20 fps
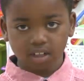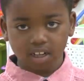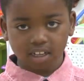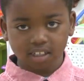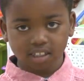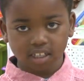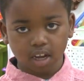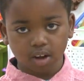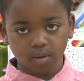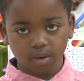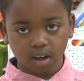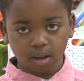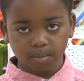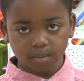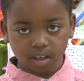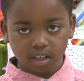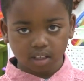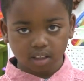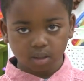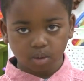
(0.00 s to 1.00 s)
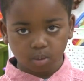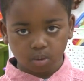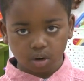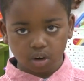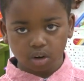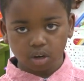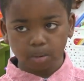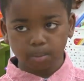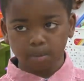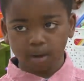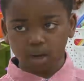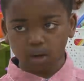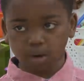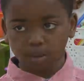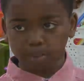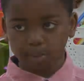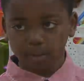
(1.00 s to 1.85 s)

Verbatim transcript: That's how I made the world a better